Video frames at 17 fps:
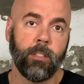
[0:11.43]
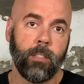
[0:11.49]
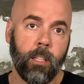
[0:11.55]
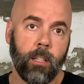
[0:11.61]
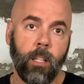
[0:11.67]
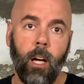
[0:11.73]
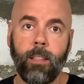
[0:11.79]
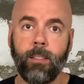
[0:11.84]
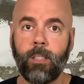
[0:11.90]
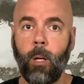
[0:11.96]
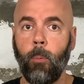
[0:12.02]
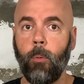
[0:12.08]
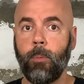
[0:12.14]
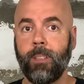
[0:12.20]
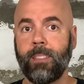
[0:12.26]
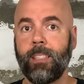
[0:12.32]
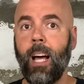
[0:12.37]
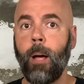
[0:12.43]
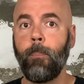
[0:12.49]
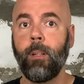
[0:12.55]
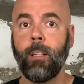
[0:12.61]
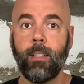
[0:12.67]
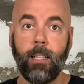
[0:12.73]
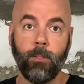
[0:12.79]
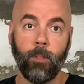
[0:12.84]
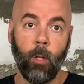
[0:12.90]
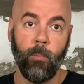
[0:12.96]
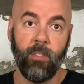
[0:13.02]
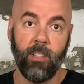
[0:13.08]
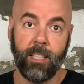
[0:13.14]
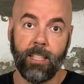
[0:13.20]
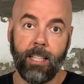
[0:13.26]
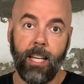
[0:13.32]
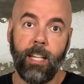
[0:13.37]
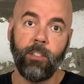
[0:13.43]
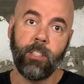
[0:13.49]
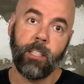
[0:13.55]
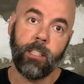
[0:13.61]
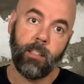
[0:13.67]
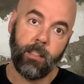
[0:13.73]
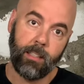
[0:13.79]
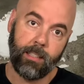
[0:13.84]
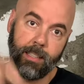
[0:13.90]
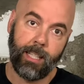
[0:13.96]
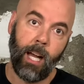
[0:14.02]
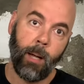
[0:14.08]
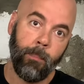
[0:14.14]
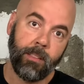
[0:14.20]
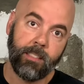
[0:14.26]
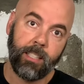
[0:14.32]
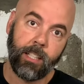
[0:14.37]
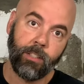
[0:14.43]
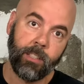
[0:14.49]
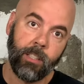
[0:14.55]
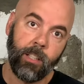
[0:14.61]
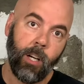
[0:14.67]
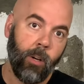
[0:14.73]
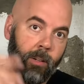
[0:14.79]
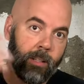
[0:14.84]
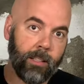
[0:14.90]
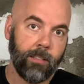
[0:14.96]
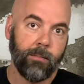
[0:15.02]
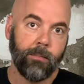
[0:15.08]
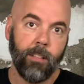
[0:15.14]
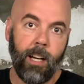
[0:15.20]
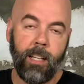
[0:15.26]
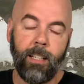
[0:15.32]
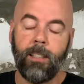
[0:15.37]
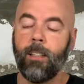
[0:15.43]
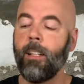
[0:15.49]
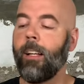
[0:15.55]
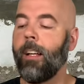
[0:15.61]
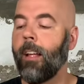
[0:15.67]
thoughts, come up with a topic that's hopefully engaging, get the comment section going, right?